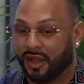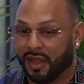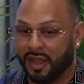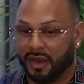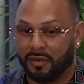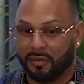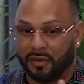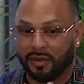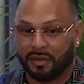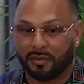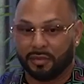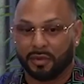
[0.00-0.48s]

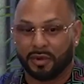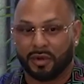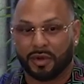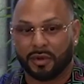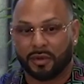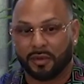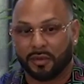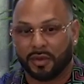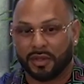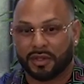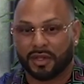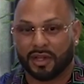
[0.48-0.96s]
Again, we spoke,
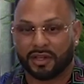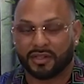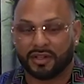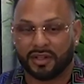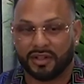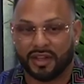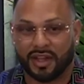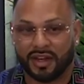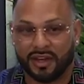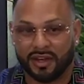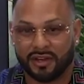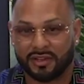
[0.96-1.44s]
we touched
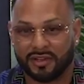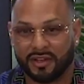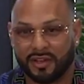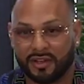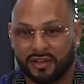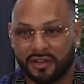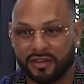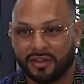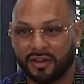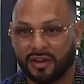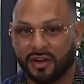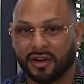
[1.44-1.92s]
on that yesterday
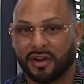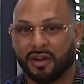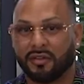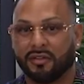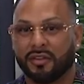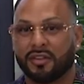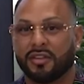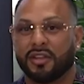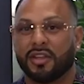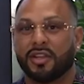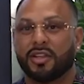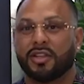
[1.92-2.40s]
just in our
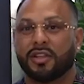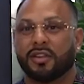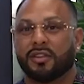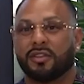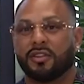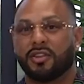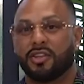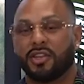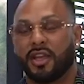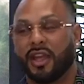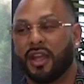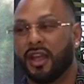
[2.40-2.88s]
conversations.
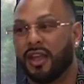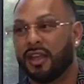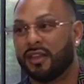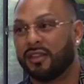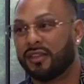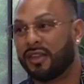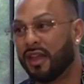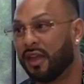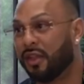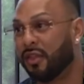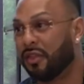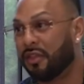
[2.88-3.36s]
Jay
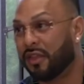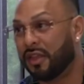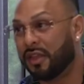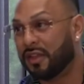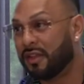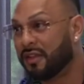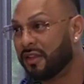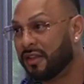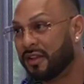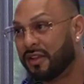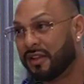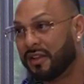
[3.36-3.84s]
is healthy.
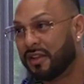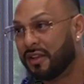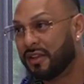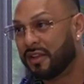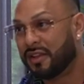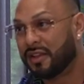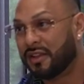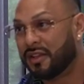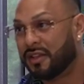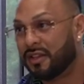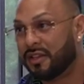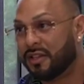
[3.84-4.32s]
Mm.
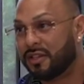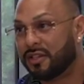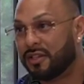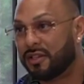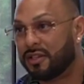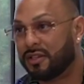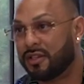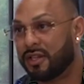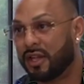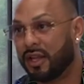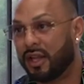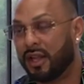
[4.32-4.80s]

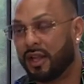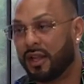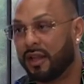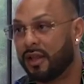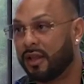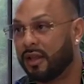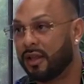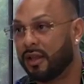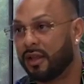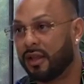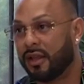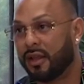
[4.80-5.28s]
Jay,
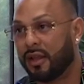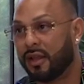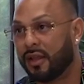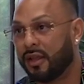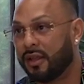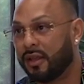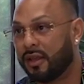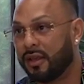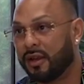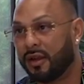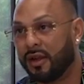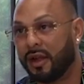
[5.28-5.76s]

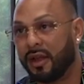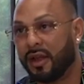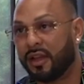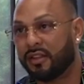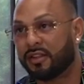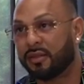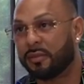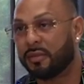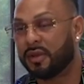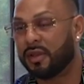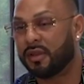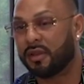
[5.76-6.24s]
you know, I
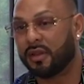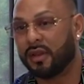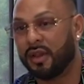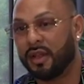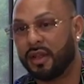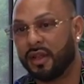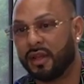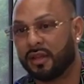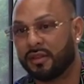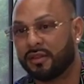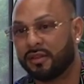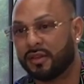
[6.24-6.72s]
asked him the other
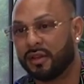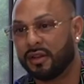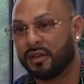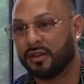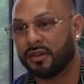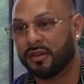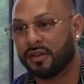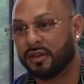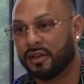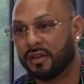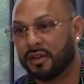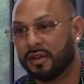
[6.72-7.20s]
day, I said,
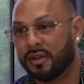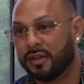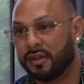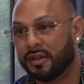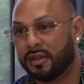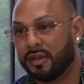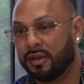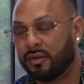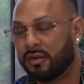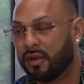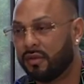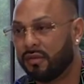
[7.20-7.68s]

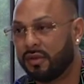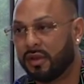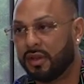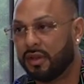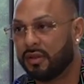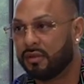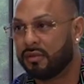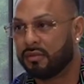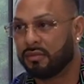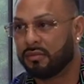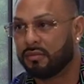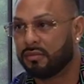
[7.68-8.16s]
You don't have any
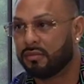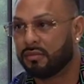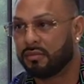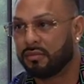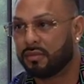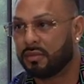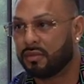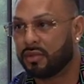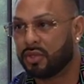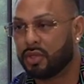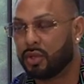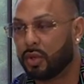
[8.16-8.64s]

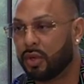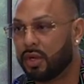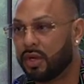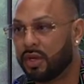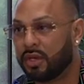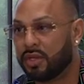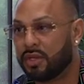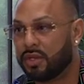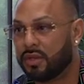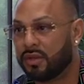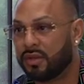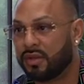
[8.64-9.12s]
joint
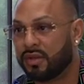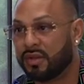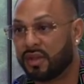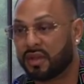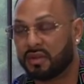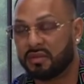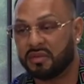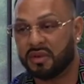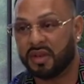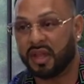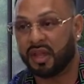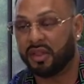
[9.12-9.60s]
issues? He's
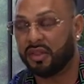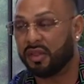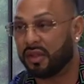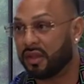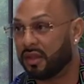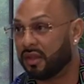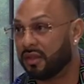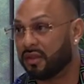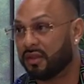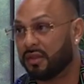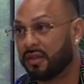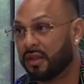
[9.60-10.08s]
like, Nothing.